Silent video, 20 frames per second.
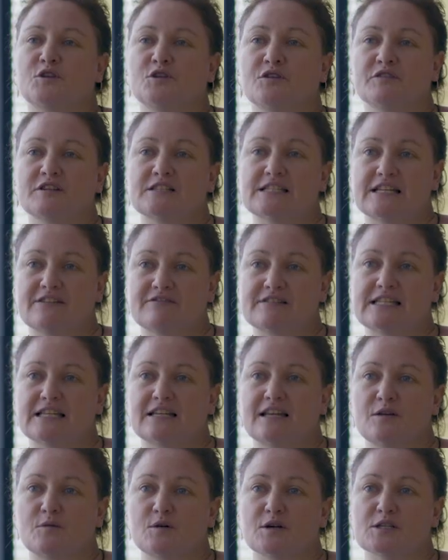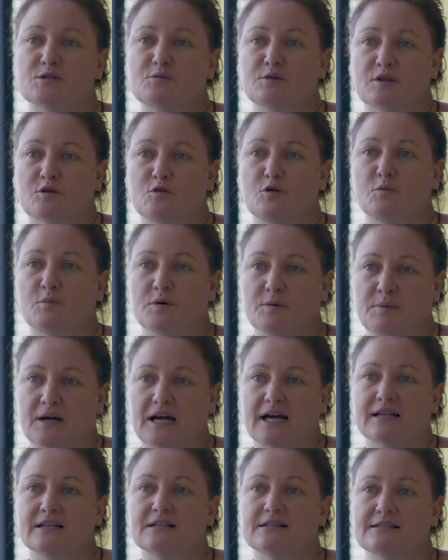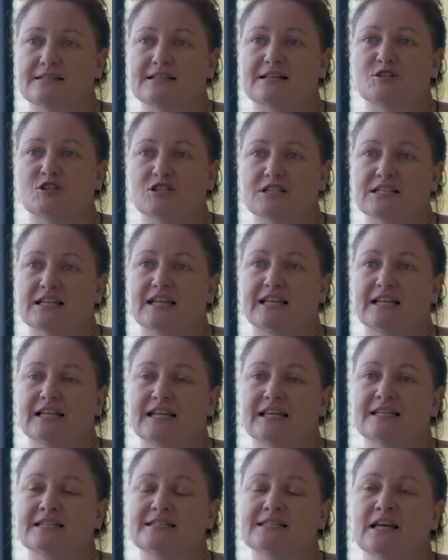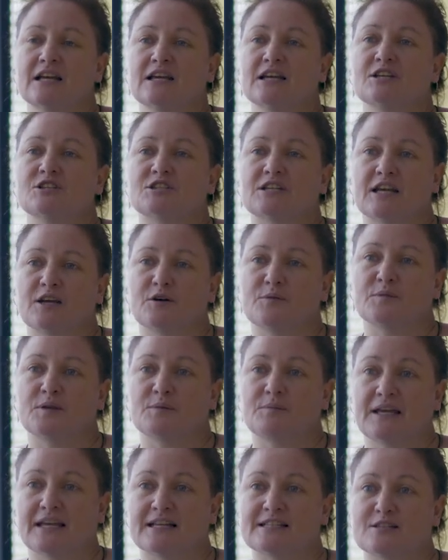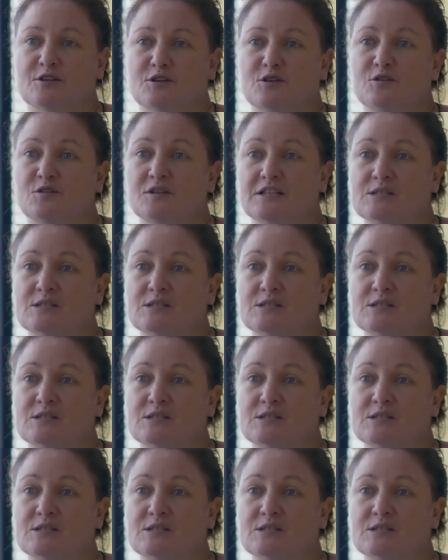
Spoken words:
The University of Sydney works with corporate partners such as Lendlease to help them execute